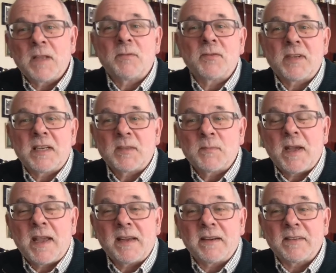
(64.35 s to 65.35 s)

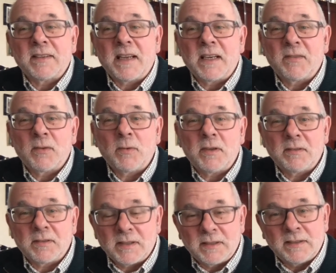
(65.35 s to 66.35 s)
transpire at the end of the
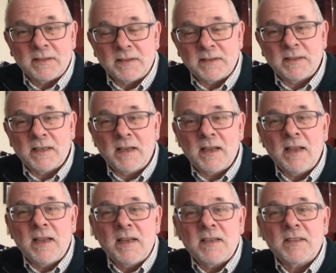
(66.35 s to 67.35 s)
world.
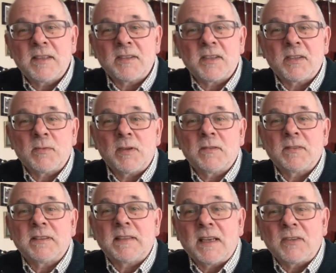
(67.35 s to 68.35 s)
Such as one of
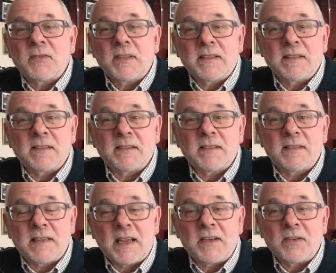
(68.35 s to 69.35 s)
today's readings,
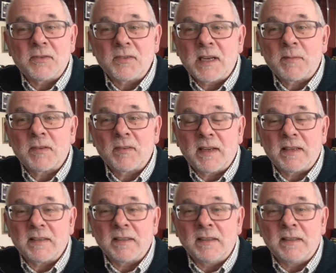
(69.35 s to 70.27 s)
Daniel chapter 8.